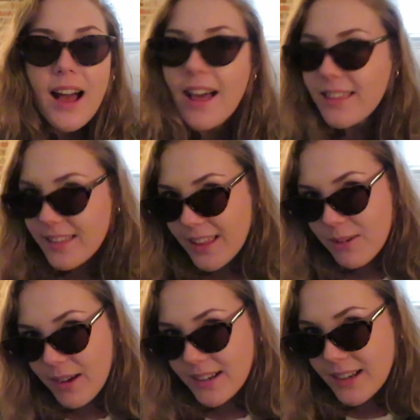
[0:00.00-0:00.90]
I think they're
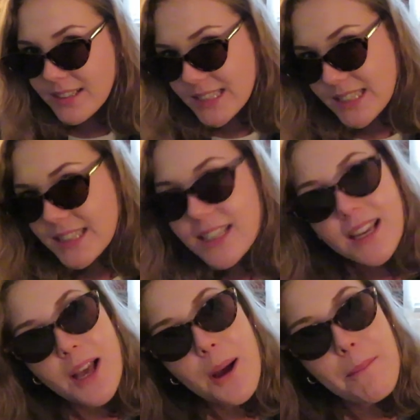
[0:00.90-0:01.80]
quite nice.
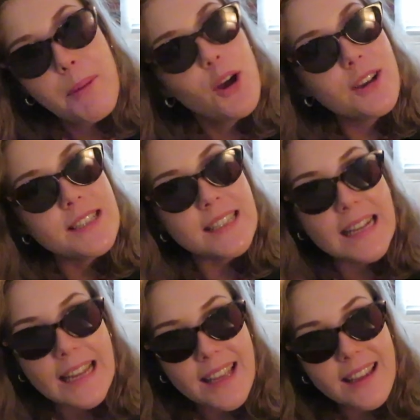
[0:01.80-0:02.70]

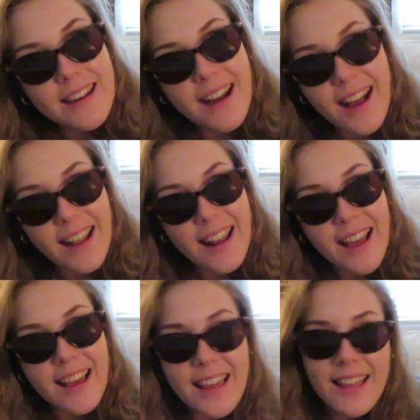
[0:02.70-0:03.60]
Personally, I
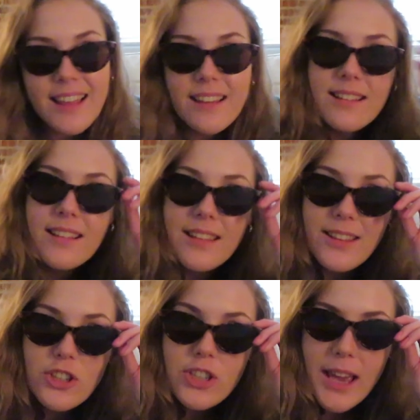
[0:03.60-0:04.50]
like
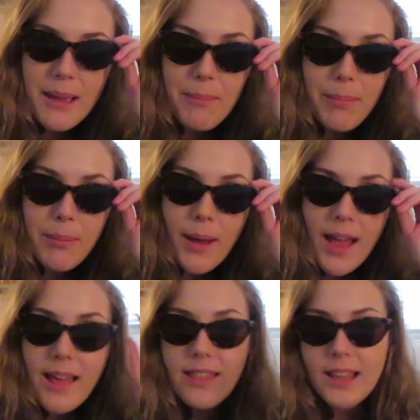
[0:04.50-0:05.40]
the shape,
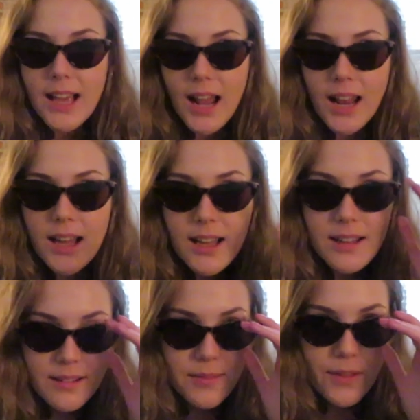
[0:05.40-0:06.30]
the
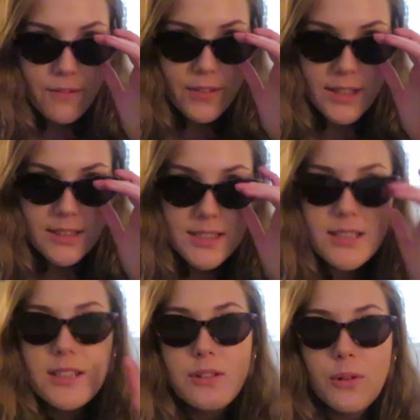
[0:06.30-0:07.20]
color, the
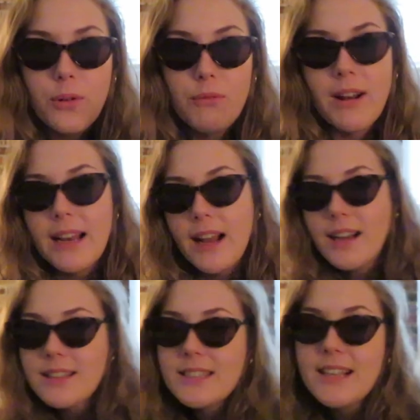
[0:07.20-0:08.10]
fit, all really
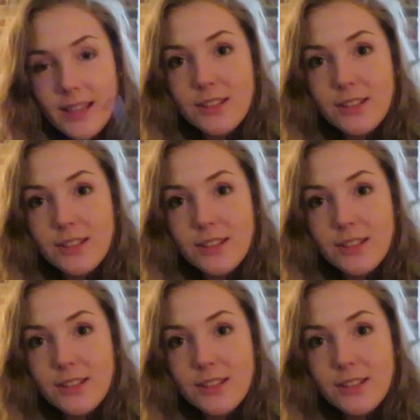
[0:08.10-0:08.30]
nice.